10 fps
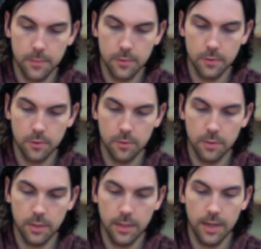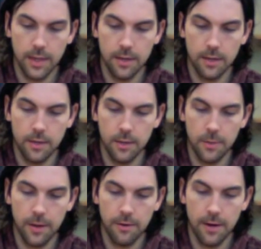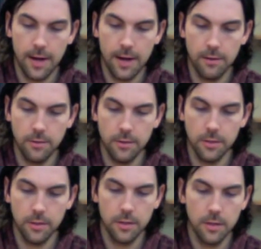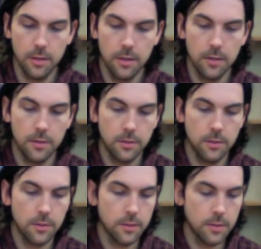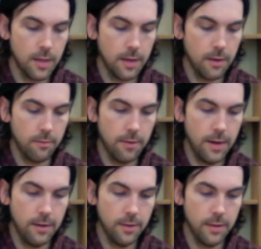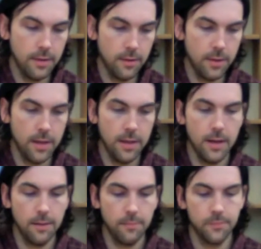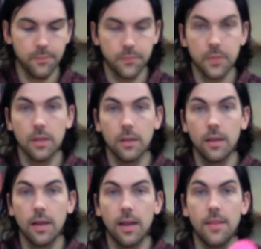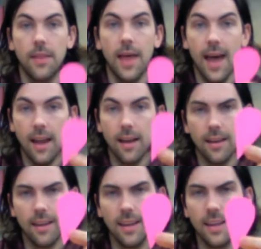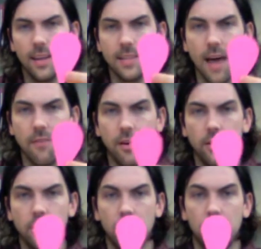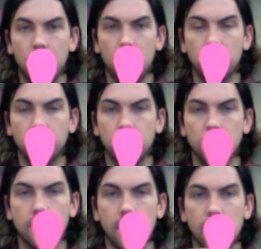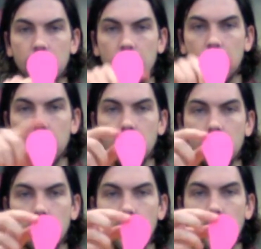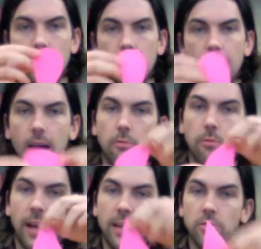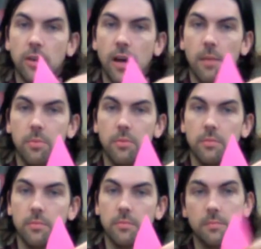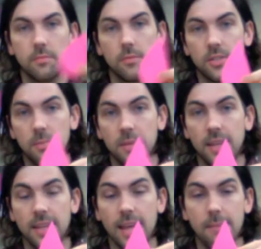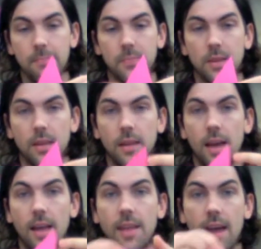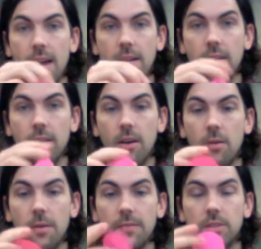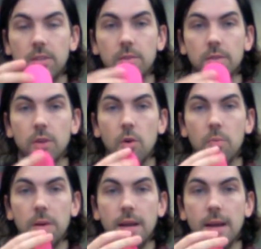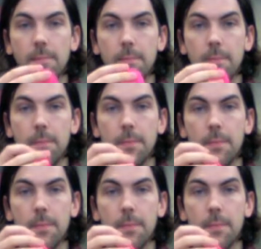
So we'll cut all the way around, just like a rounded little thing there. And that is half a heart shape. It almost looks like a raindrop or something like that. And then all we have to do is open it up,